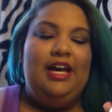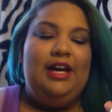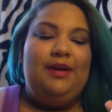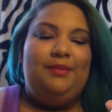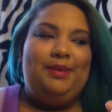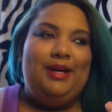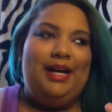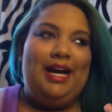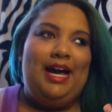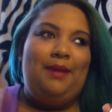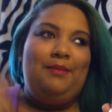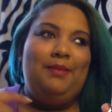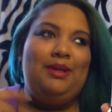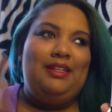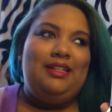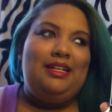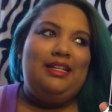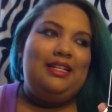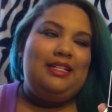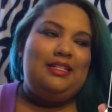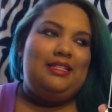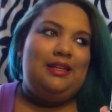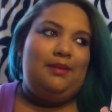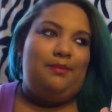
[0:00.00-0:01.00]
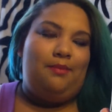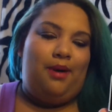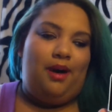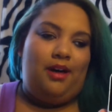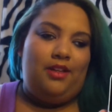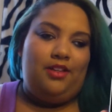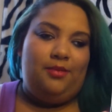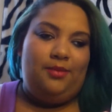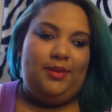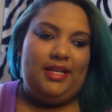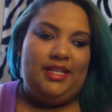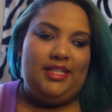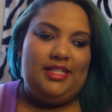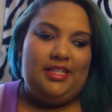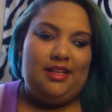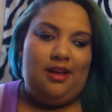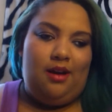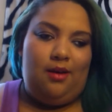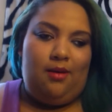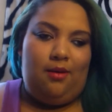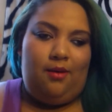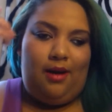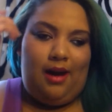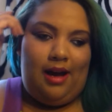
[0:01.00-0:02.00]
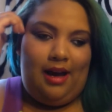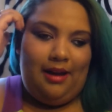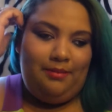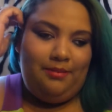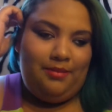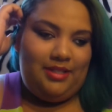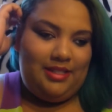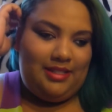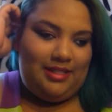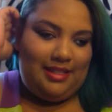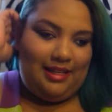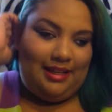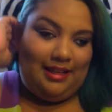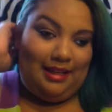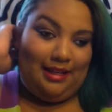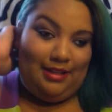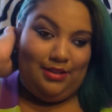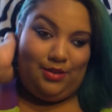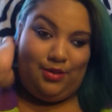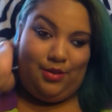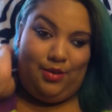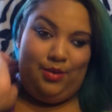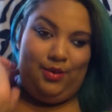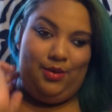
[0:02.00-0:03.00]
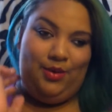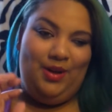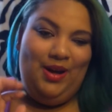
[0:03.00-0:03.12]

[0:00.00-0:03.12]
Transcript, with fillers: but i mean that doesn't bother me so i'm just like it's cool